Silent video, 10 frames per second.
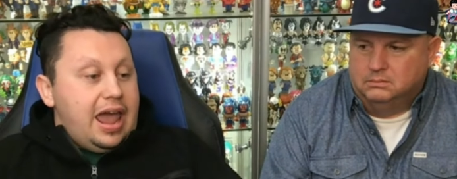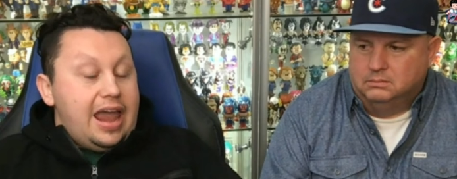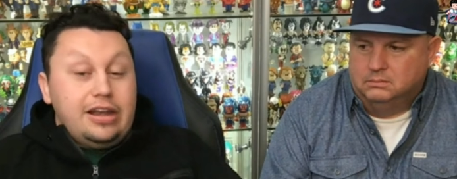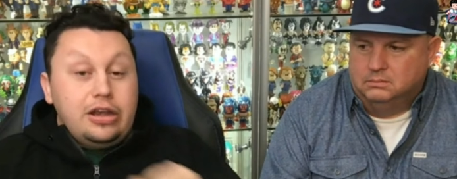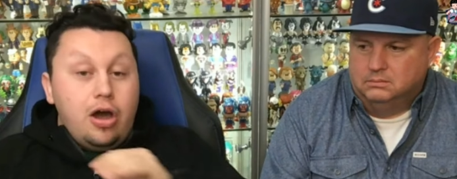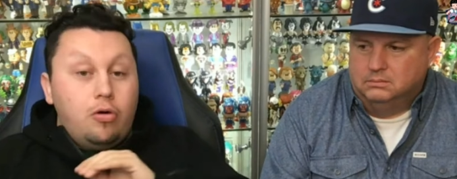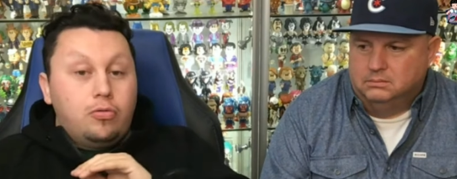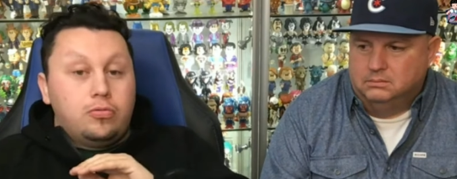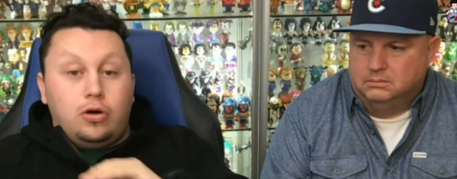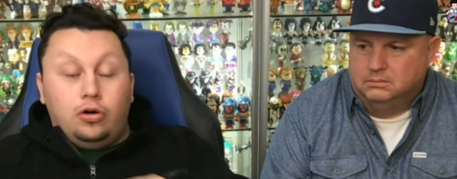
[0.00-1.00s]
Speaker 1: and
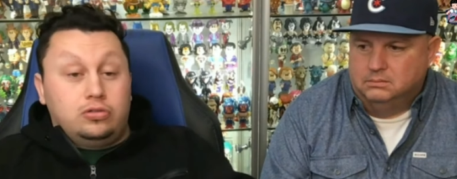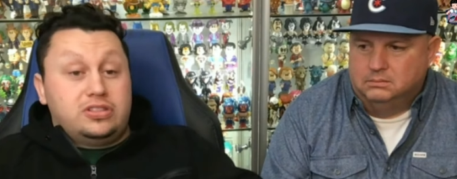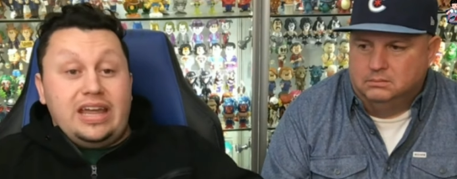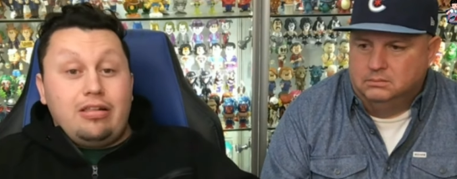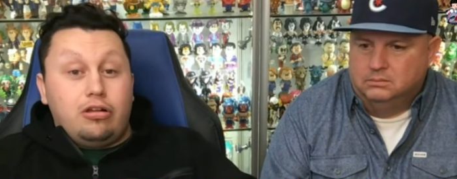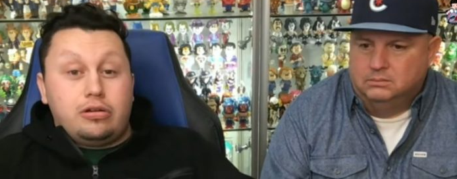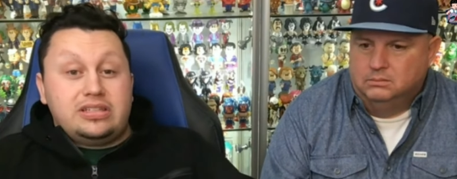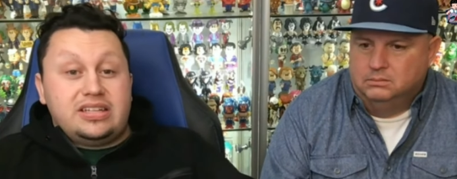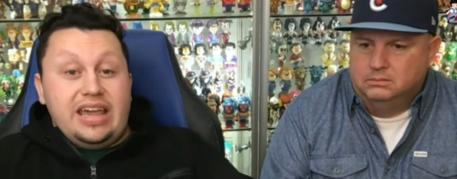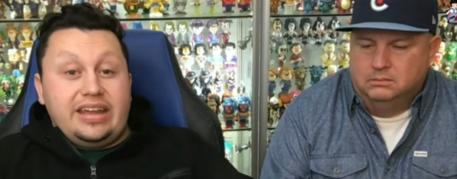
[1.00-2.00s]
no wholesaler
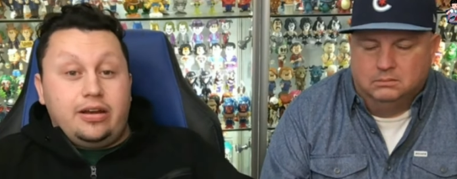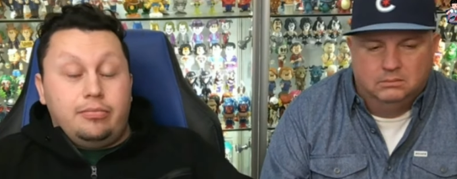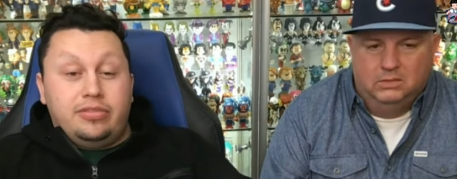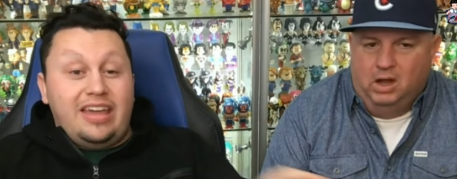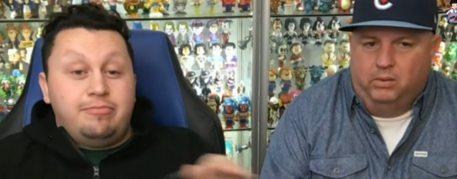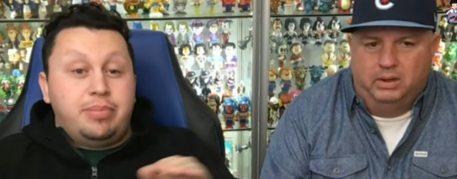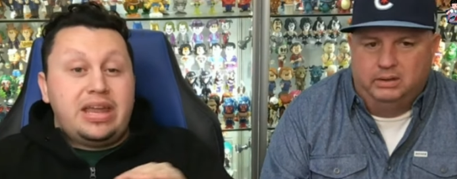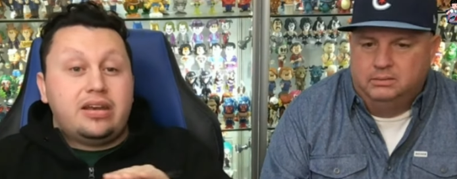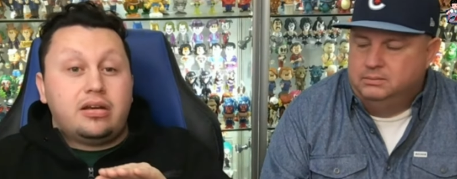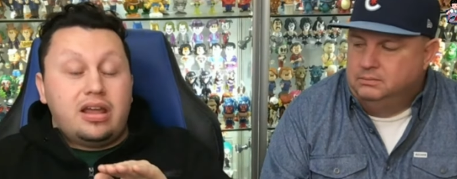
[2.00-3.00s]
is taking them. No they've one.
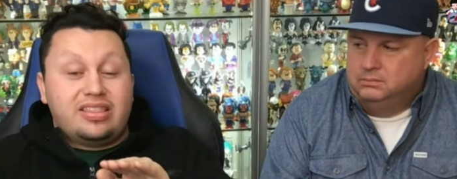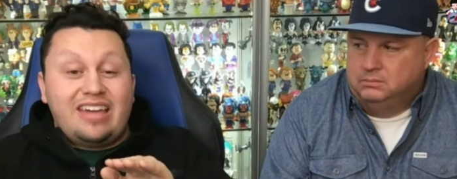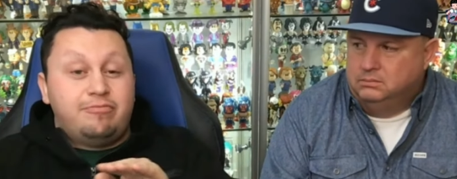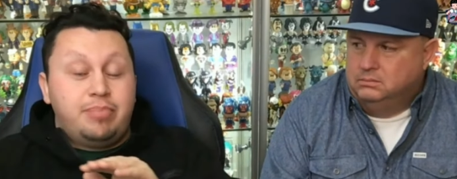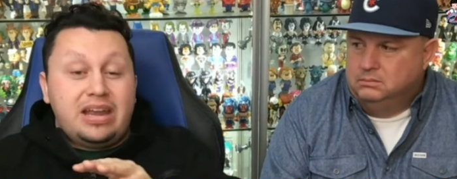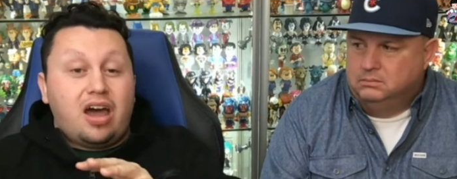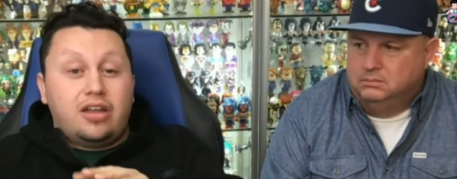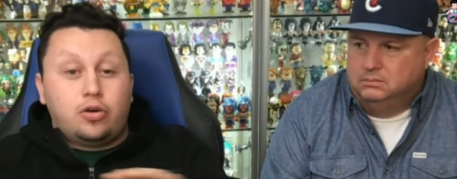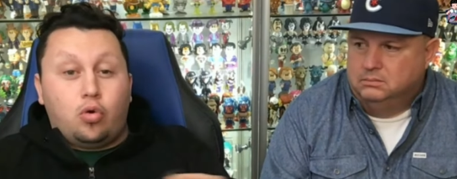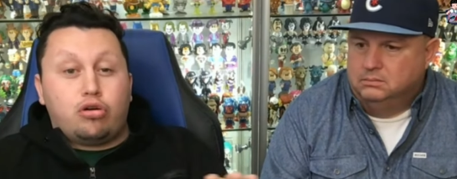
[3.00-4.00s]
been they've been
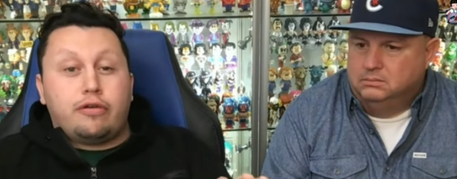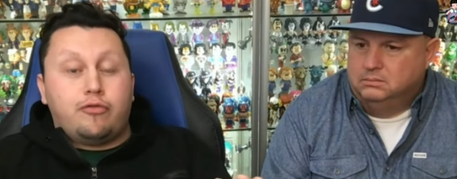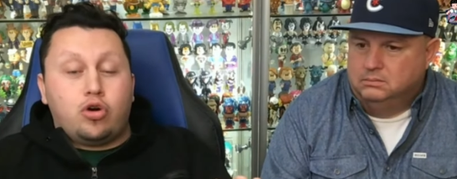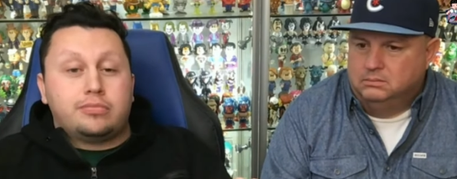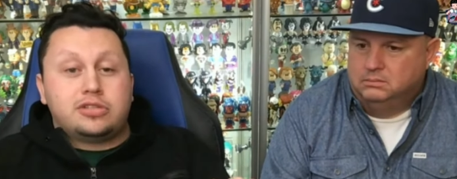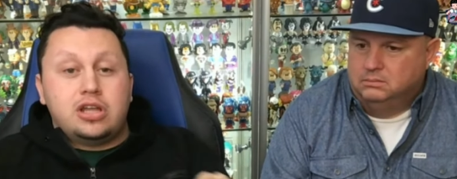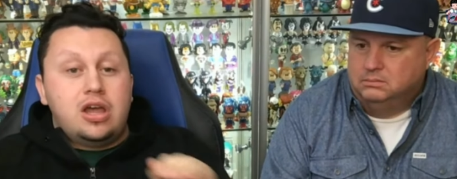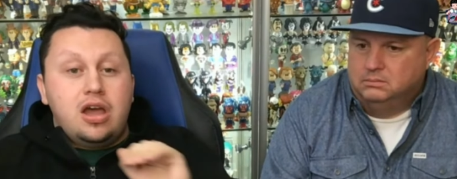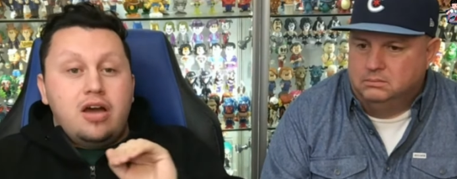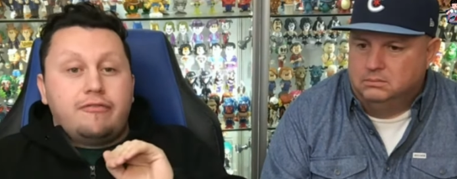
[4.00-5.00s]
on order forms
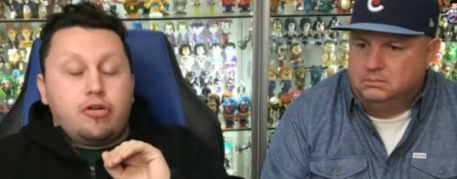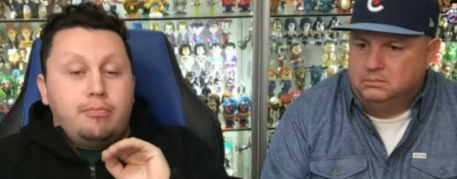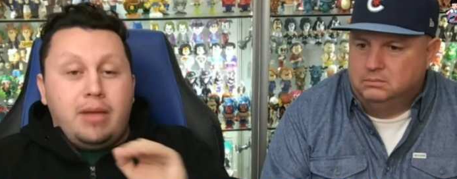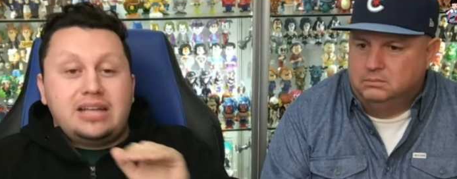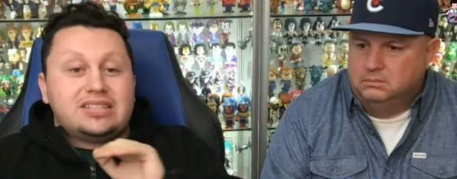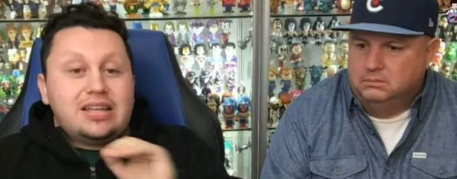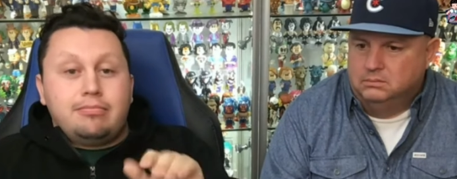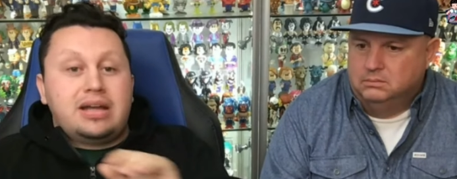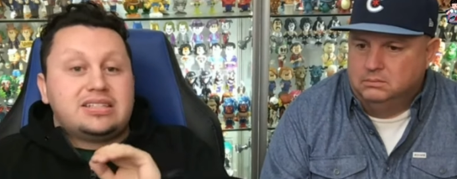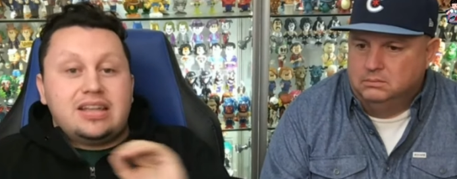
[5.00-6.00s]
for months and
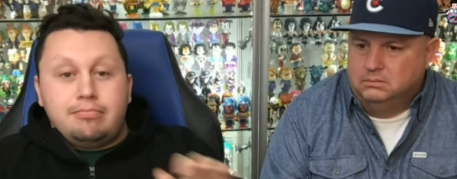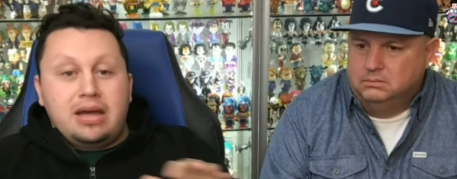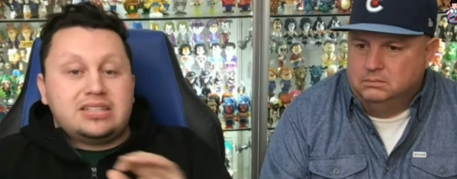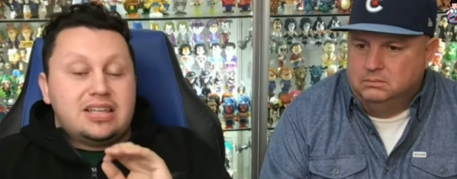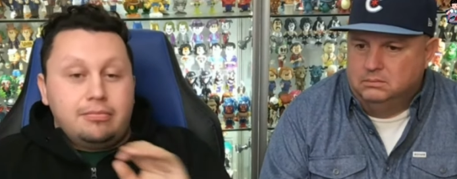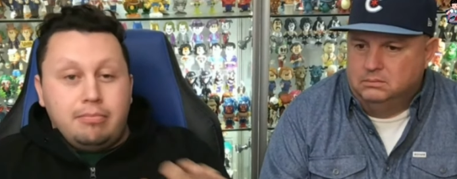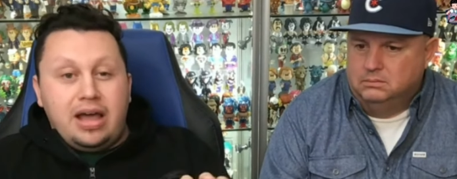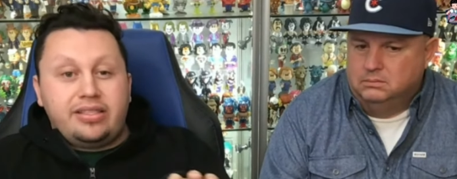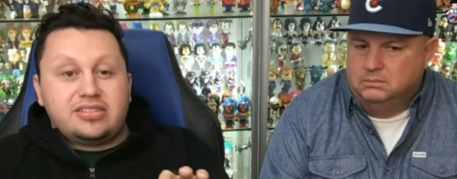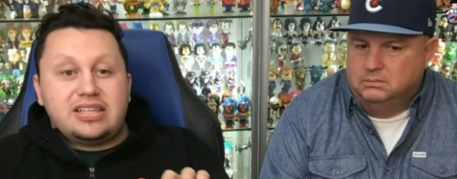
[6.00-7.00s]
months and months and
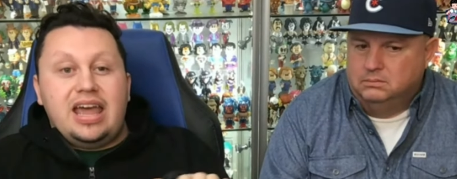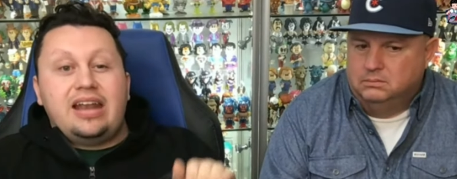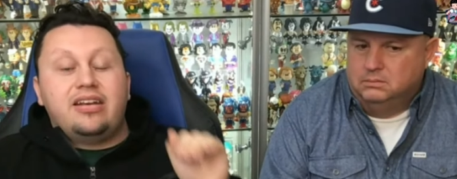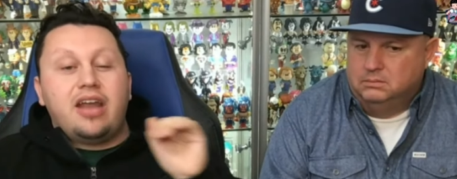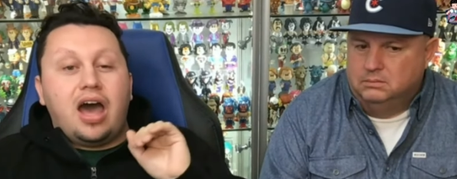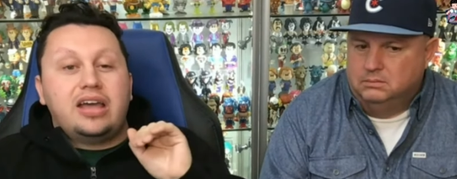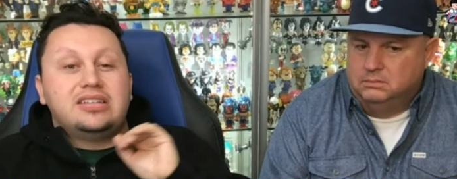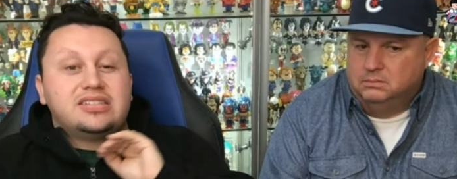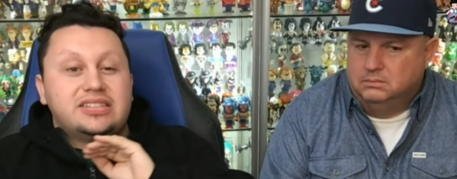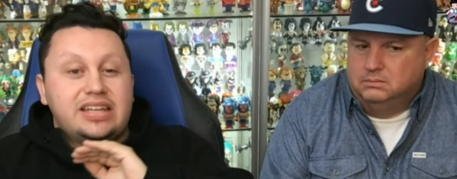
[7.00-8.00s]
months, and not a
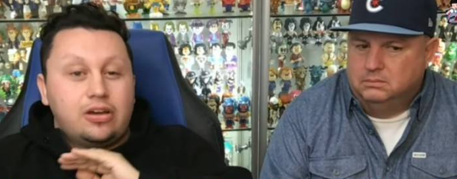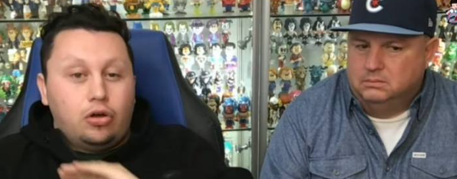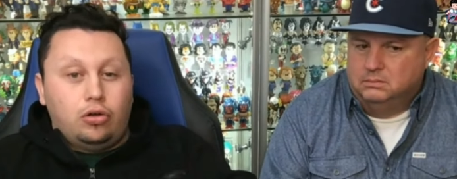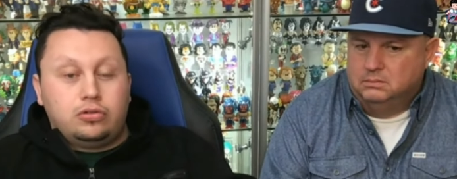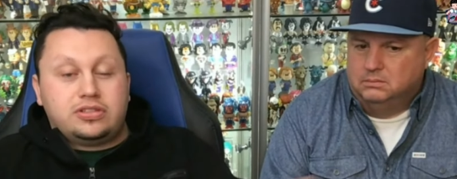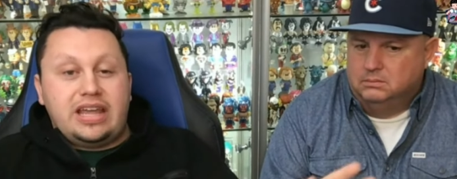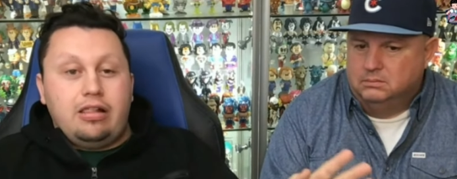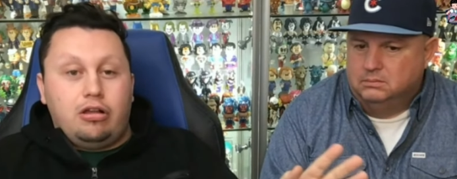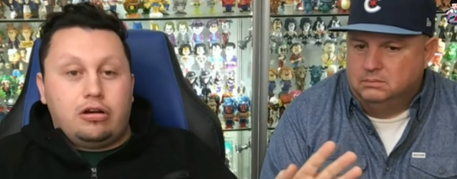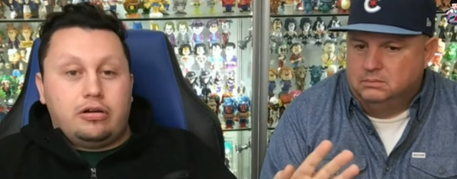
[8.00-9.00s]
single
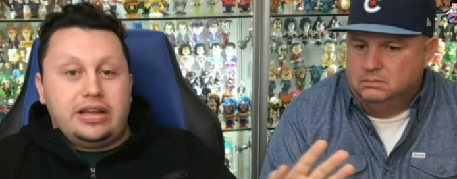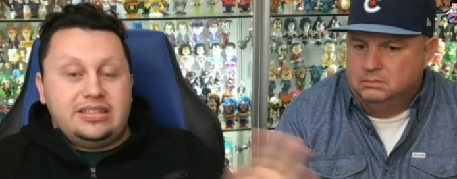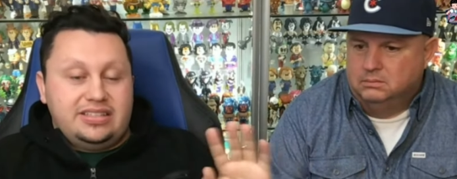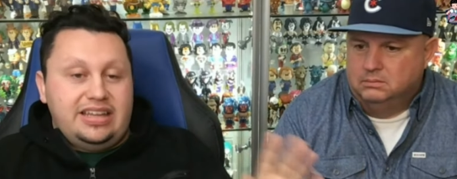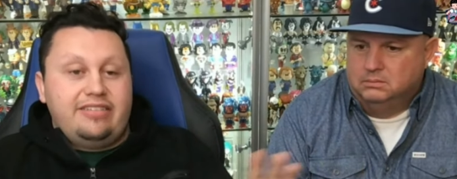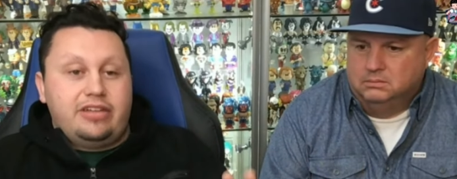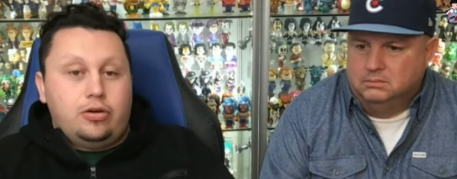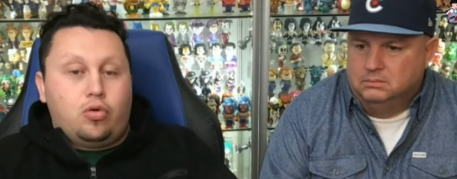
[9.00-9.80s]
wholesaler is even